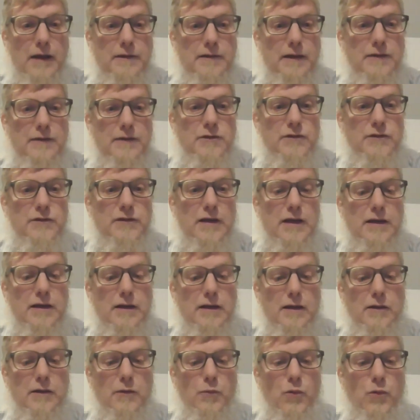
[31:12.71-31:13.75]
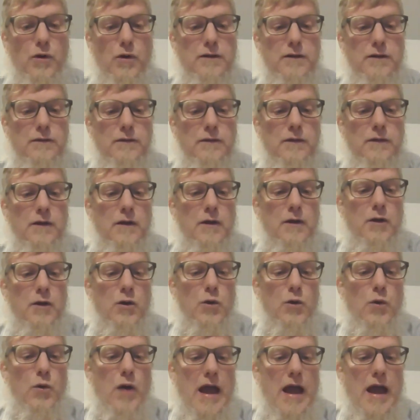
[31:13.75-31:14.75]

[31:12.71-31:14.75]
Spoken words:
as you said, and the ones who